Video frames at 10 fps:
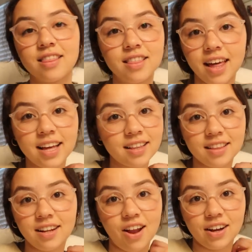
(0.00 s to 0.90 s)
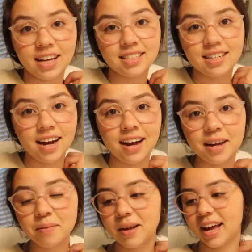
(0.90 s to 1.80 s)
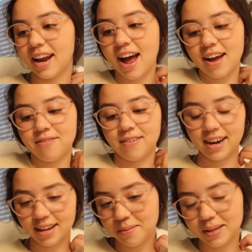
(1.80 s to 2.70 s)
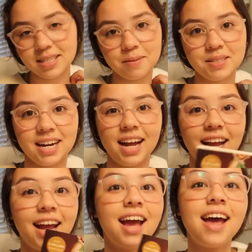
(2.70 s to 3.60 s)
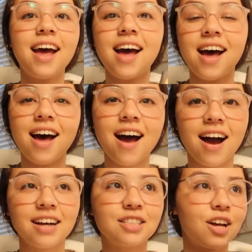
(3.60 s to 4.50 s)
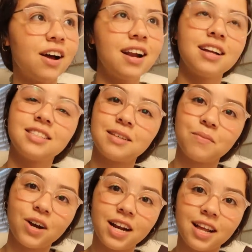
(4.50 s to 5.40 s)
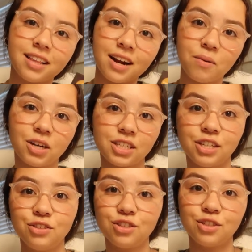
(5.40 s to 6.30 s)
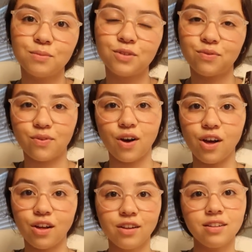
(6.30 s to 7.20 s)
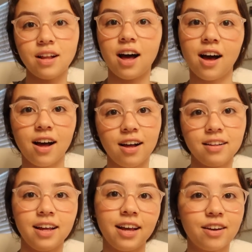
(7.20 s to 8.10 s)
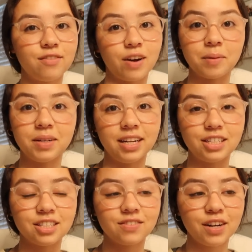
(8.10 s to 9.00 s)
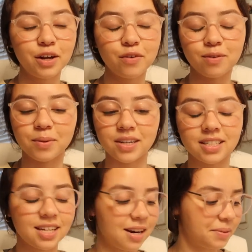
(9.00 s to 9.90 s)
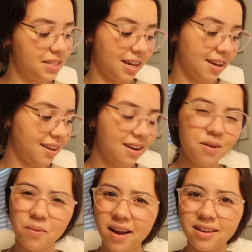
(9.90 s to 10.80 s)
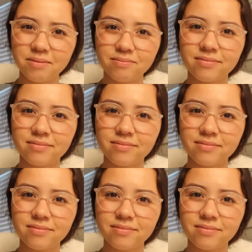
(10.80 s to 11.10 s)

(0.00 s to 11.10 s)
like the longest time and I finally picked it up today. I saw it on someone that I watch on YouTube's fall uh, like recommendations video for books and I was like, you know what?